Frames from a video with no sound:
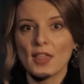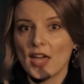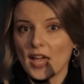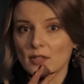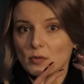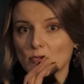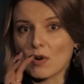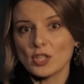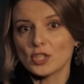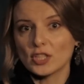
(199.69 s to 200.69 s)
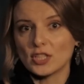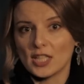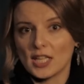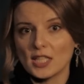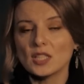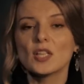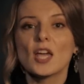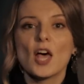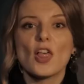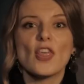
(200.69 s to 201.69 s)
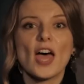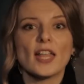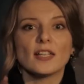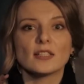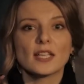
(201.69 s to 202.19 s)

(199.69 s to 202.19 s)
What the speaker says: then Russian cities, then